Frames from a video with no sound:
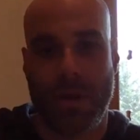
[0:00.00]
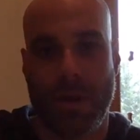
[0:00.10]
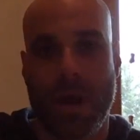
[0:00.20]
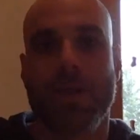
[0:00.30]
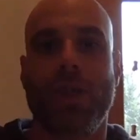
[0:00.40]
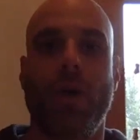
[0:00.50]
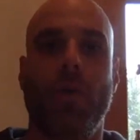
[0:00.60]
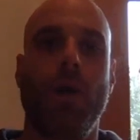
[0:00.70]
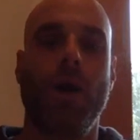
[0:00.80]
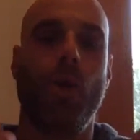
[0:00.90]

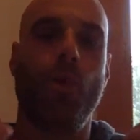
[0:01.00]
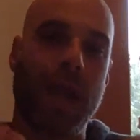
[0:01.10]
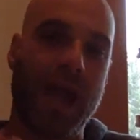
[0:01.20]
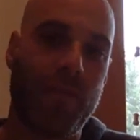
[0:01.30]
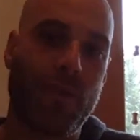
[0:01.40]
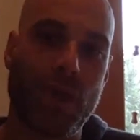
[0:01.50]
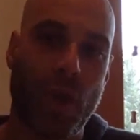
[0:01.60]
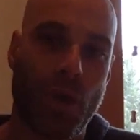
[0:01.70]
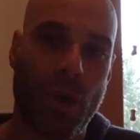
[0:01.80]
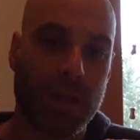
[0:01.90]
So whenever
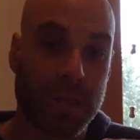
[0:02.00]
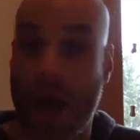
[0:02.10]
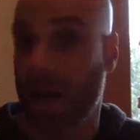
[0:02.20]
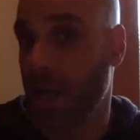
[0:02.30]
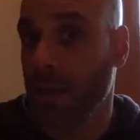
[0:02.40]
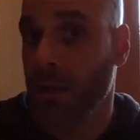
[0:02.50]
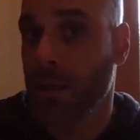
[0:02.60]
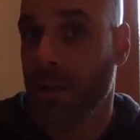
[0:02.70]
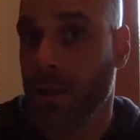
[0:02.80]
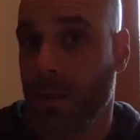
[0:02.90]
you're talking,
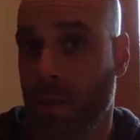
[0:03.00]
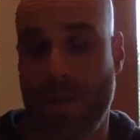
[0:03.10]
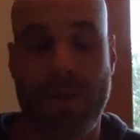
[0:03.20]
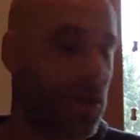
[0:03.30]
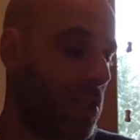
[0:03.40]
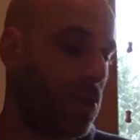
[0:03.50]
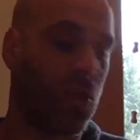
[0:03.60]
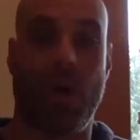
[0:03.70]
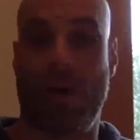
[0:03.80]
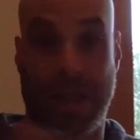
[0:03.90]
whether it's in
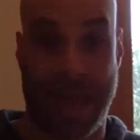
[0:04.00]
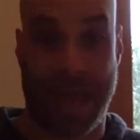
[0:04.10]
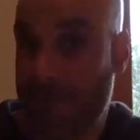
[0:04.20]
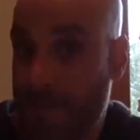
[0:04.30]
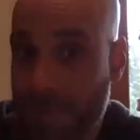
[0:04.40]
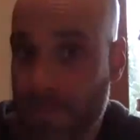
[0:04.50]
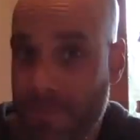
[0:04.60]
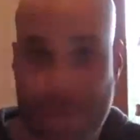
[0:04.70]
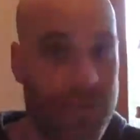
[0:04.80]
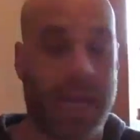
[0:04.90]
your life,
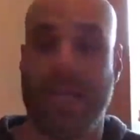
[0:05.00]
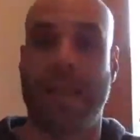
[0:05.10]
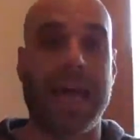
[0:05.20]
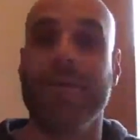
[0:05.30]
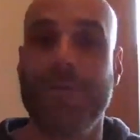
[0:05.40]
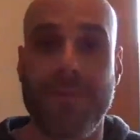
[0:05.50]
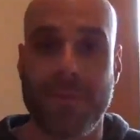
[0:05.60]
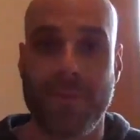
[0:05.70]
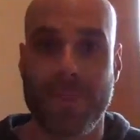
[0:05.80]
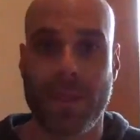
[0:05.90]
everyday life,
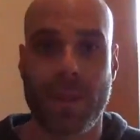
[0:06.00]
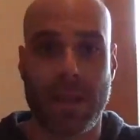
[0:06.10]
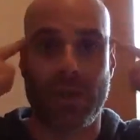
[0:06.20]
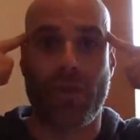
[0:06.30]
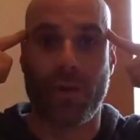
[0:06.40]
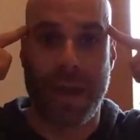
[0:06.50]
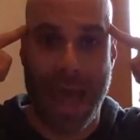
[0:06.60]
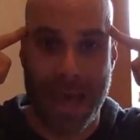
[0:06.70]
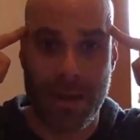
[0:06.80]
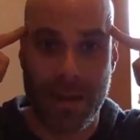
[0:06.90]
it's in your own
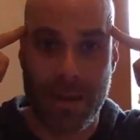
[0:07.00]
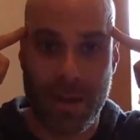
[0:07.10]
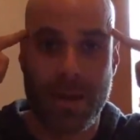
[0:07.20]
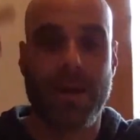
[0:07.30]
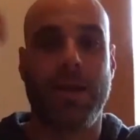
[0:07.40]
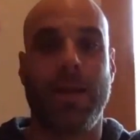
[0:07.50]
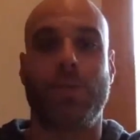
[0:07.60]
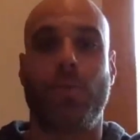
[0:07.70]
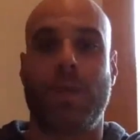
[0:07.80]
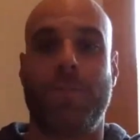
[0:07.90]
head, it's
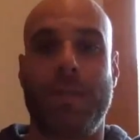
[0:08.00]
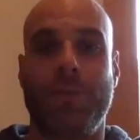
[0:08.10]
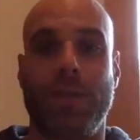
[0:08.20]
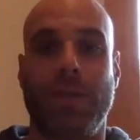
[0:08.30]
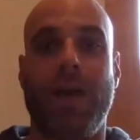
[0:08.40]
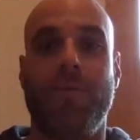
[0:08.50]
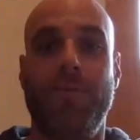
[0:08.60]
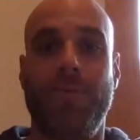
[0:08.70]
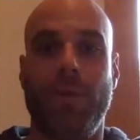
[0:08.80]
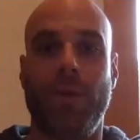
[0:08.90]
with the people you love,
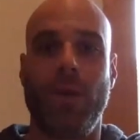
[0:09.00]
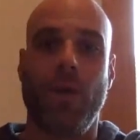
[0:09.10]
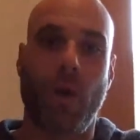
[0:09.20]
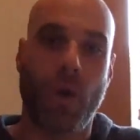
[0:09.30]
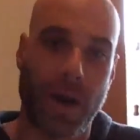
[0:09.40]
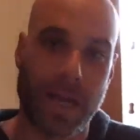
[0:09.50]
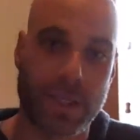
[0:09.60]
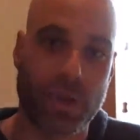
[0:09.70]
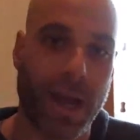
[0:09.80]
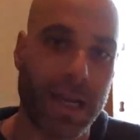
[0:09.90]
or it's
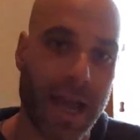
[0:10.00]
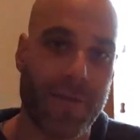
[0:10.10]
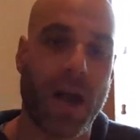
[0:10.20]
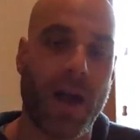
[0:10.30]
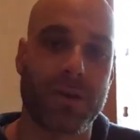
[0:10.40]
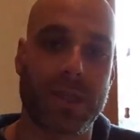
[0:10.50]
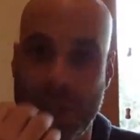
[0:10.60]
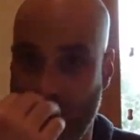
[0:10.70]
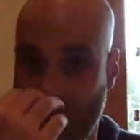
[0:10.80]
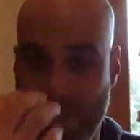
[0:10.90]
trying to have a
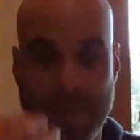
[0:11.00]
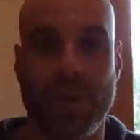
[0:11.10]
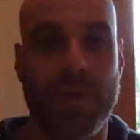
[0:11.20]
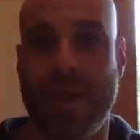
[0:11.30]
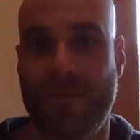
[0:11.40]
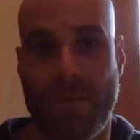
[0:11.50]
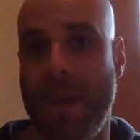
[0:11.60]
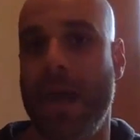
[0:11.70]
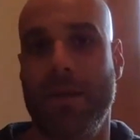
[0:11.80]
conversation with people you've never met,